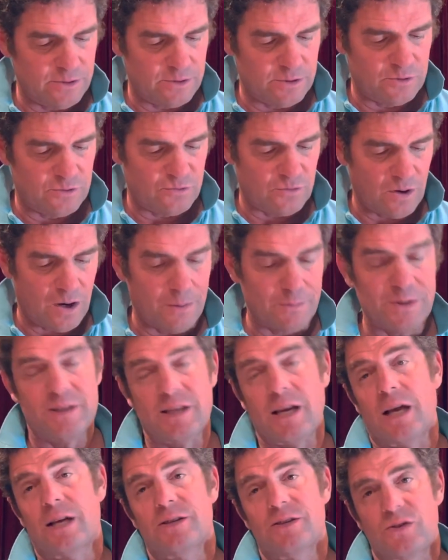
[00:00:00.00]

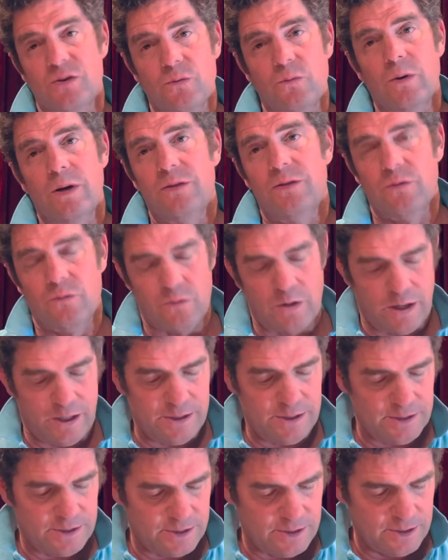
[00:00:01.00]
Dramatized to win the
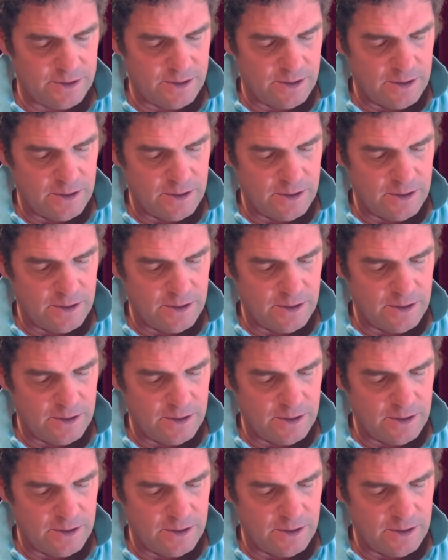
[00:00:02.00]
race,